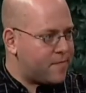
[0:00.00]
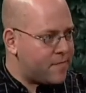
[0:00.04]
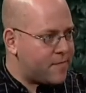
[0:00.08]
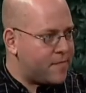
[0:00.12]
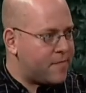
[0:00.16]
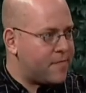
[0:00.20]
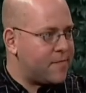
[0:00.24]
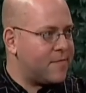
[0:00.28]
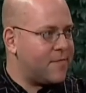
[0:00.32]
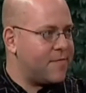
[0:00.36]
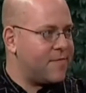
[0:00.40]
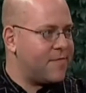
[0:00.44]

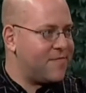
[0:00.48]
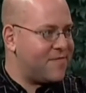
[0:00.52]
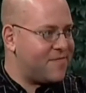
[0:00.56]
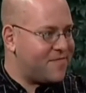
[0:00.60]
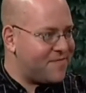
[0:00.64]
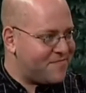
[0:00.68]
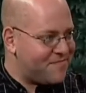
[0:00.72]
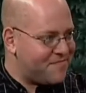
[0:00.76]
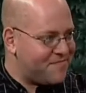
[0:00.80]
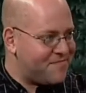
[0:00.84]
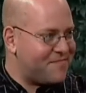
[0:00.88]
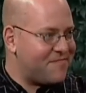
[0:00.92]
I'm
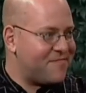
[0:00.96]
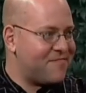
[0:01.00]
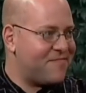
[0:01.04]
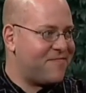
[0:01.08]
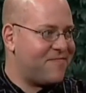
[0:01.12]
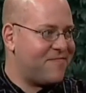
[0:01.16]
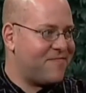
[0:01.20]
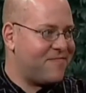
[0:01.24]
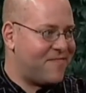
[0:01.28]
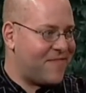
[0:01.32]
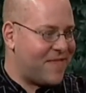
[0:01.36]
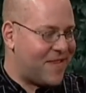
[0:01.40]
thrilled to
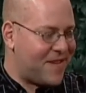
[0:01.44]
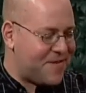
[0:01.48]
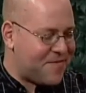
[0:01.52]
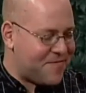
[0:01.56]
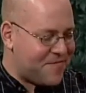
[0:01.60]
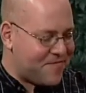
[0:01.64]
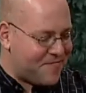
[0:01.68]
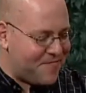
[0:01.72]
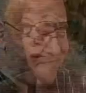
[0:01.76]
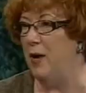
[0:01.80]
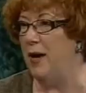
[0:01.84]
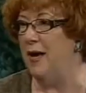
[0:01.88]
hear that.
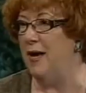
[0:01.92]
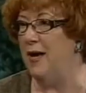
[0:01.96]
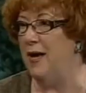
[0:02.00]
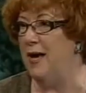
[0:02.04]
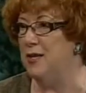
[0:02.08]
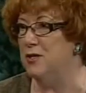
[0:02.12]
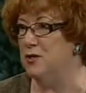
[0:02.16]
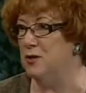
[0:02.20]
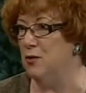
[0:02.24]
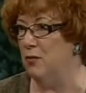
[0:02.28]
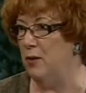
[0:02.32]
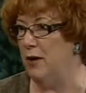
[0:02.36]
Yeah.
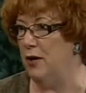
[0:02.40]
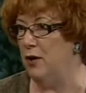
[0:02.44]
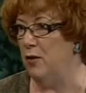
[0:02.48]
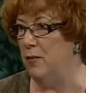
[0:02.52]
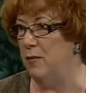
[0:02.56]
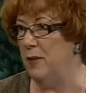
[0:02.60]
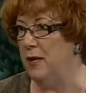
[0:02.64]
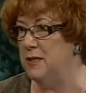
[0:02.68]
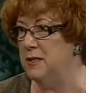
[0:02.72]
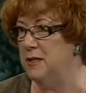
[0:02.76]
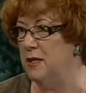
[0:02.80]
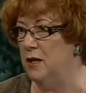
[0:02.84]
As a
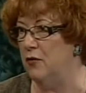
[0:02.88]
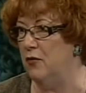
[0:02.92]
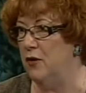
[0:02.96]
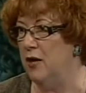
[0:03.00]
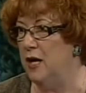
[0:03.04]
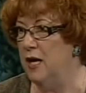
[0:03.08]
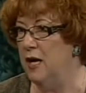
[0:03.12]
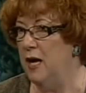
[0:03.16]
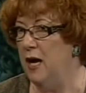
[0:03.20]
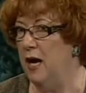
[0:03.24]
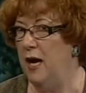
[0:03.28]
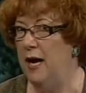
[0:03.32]
writer myself,
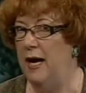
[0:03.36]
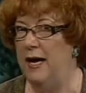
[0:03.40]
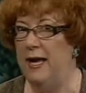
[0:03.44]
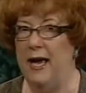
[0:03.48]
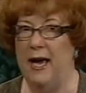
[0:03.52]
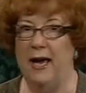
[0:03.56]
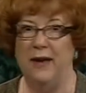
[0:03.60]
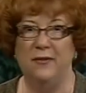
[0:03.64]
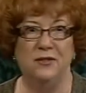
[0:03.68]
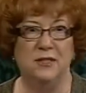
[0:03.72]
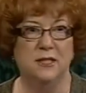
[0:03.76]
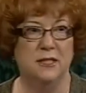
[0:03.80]
mm -hmm. I
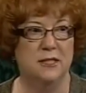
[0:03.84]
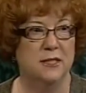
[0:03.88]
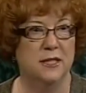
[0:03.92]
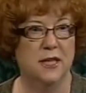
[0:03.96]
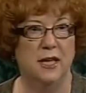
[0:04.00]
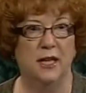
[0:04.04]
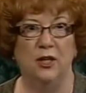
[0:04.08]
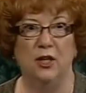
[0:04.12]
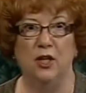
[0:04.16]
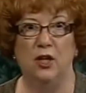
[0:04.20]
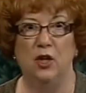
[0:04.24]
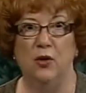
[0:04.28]
mm-hmm. have to
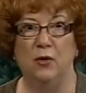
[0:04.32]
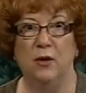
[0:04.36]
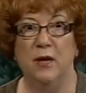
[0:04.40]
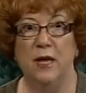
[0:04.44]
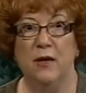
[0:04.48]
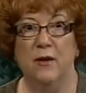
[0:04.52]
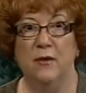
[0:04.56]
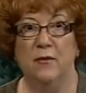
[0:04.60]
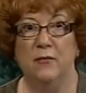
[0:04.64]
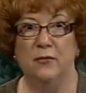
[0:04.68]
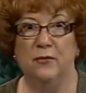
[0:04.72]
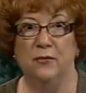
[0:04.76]
say, you know,
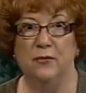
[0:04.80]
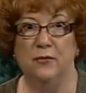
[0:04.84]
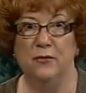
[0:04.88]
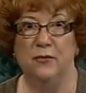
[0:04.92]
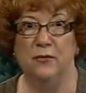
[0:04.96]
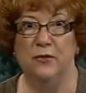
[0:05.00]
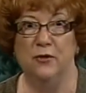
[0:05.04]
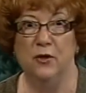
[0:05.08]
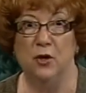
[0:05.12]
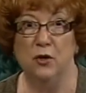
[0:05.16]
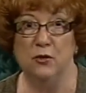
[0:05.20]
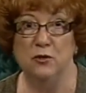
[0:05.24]

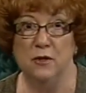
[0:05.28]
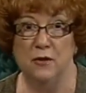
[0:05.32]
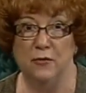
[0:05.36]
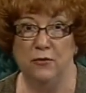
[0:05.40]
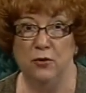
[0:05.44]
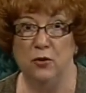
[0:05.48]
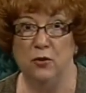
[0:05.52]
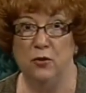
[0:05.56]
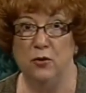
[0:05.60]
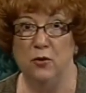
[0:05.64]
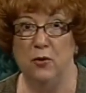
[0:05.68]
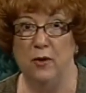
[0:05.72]
those
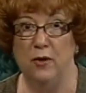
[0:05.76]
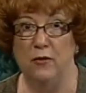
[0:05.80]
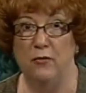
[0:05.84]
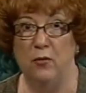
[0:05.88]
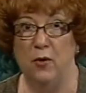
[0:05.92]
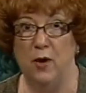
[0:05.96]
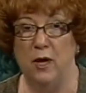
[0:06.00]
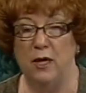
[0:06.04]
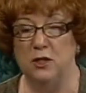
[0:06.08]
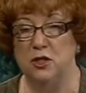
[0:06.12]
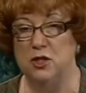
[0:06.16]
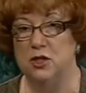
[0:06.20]
of you who have
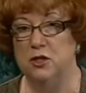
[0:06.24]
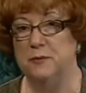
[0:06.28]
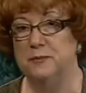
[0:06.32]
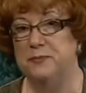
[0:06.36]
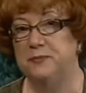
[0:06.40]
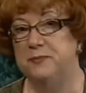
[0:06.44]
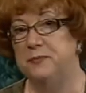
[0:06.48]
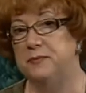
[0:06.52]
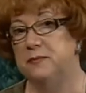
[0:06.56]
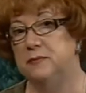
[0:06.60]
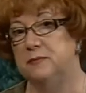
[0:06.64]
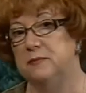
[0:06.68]
watched
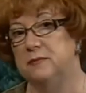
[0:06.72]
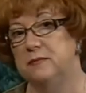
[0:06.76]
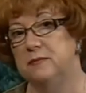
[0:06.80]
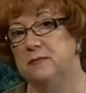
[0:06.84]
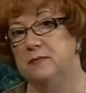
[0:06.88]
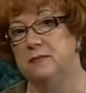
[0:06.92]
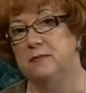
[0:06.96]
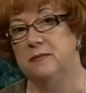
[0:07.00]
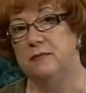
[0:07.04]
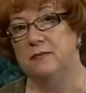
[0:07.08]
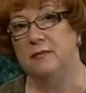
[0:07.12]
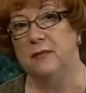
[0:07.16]

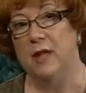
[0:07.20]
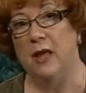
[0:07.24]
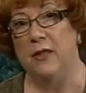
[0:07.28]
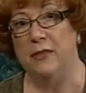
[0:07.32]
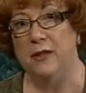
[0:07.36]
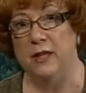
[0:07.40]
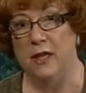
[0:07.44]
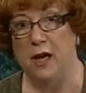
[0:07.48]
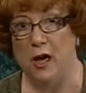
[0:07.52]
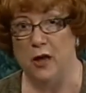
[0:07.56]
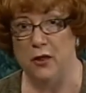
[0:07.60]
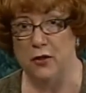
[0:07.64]

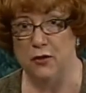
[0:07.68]
the